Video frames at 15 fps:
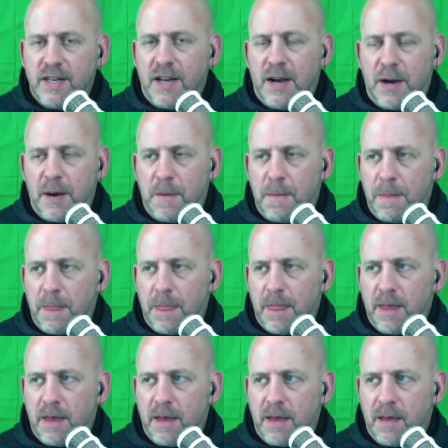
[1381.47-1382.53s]

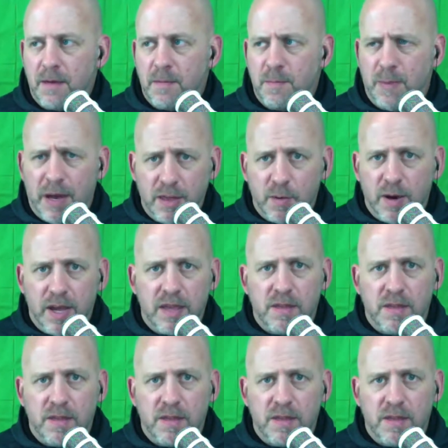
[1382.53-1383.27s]
By the way,